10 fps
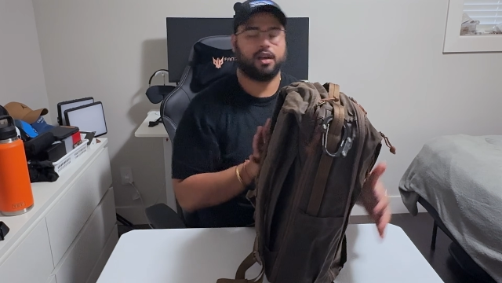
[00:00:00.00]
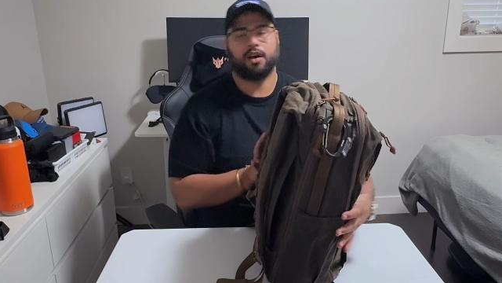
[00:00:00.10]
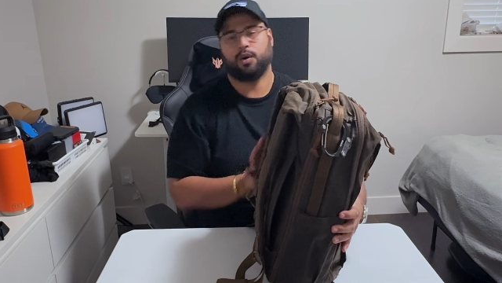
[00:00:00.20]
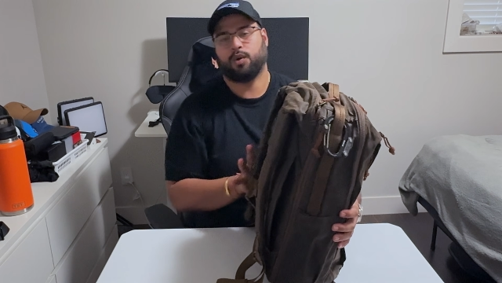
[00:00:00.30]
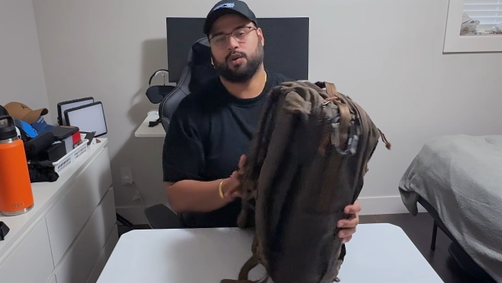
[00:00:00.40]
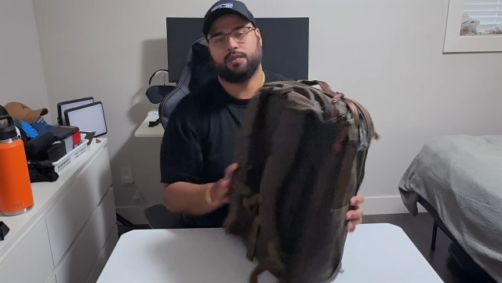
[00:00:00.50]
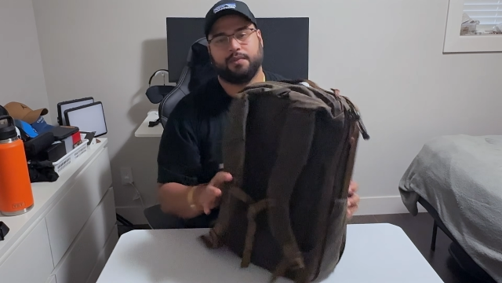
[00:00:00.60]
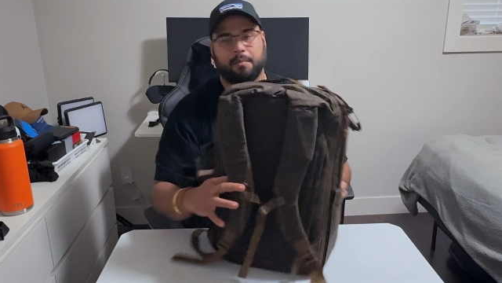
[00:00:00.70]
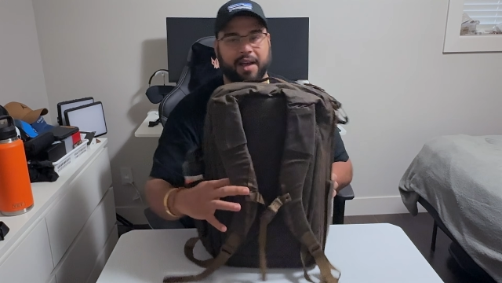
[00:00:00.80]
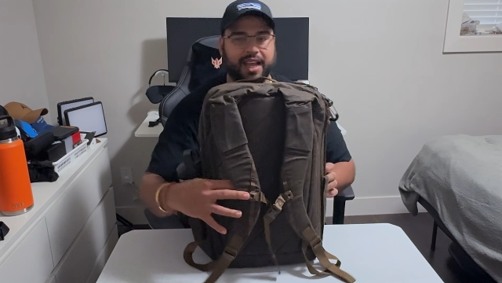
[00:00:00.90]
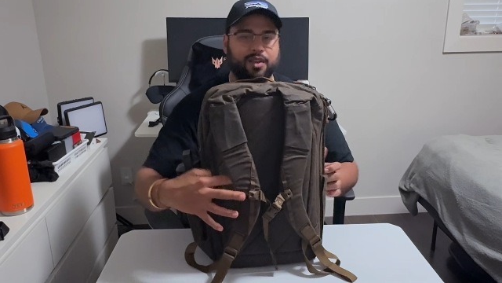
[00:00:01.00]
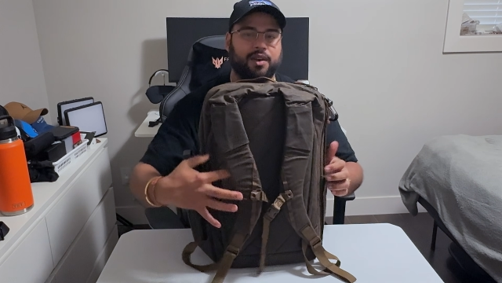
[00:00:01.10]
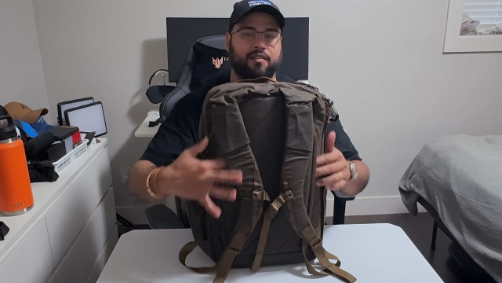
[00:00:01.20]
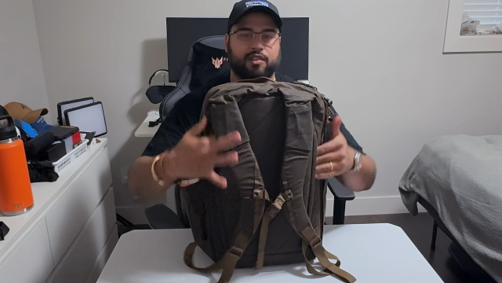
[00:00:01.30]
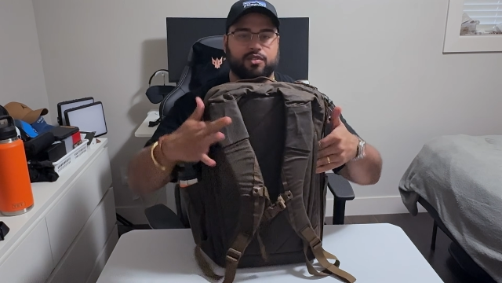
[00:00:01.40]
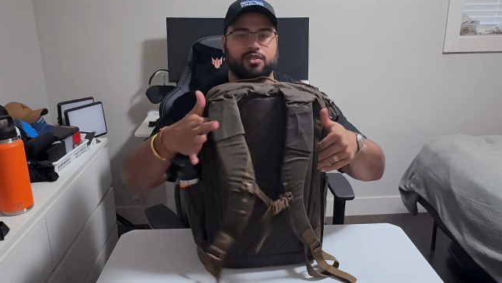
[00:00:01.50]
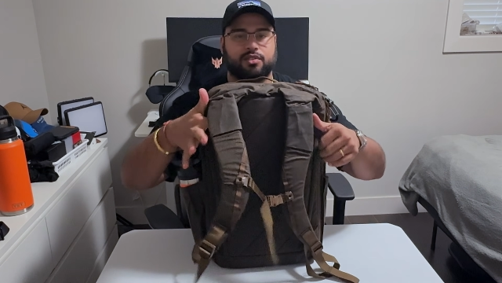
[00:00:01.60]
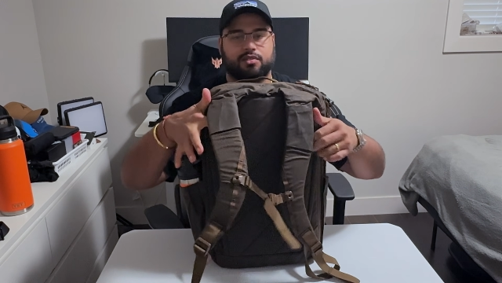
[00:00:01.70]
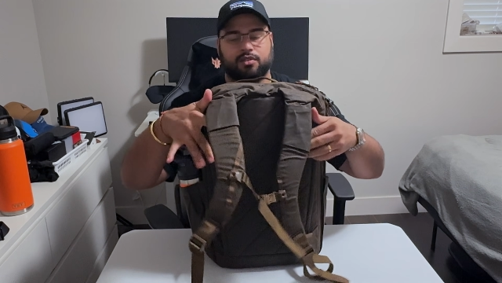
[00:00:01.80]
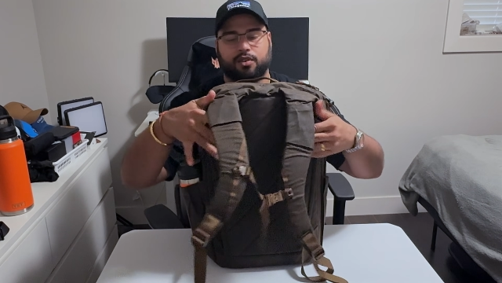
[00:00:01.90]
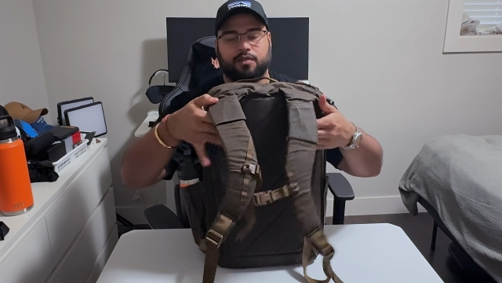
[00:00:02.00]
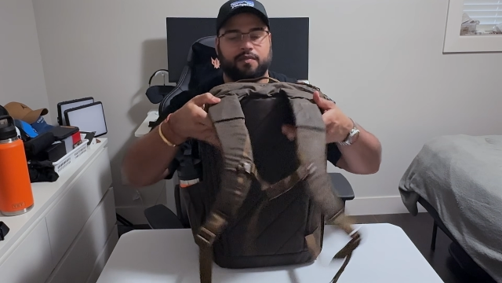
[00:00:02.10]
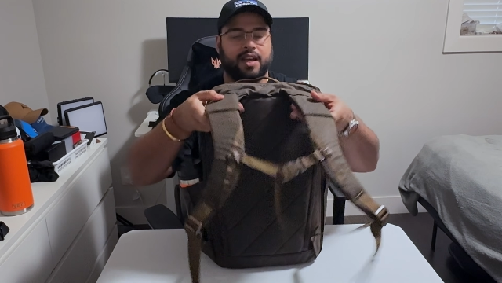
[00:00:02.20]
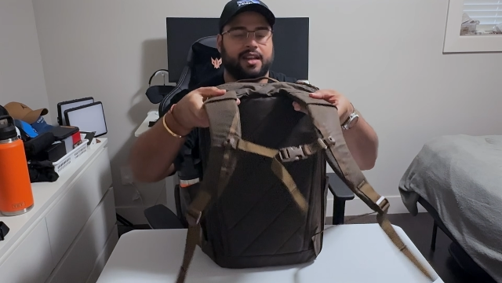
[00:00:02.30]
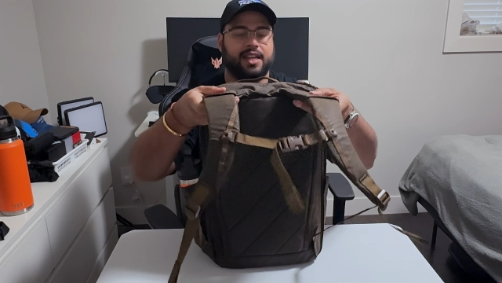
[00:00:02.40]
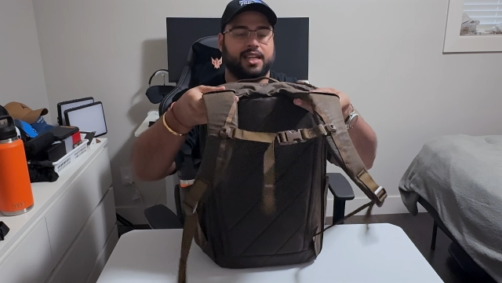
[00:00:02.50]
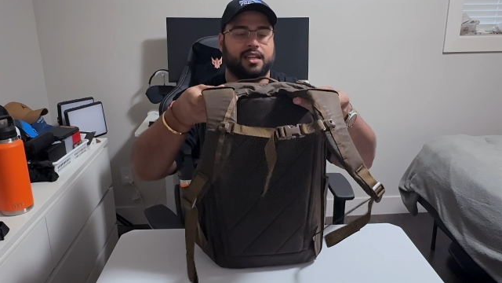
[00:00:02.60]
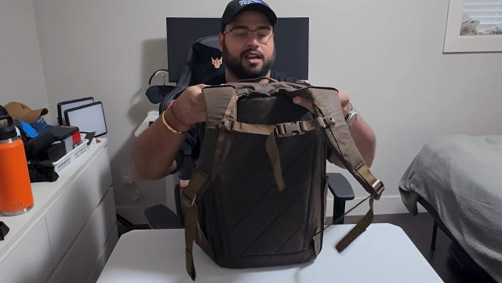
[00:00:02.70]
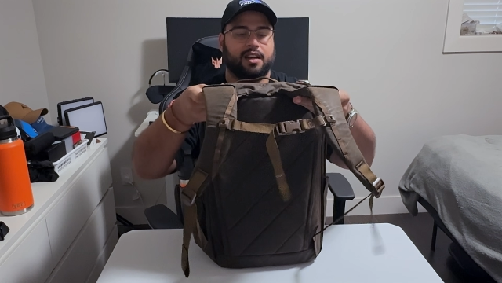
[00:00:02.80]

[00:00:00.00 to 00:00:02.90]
On the back, you have your very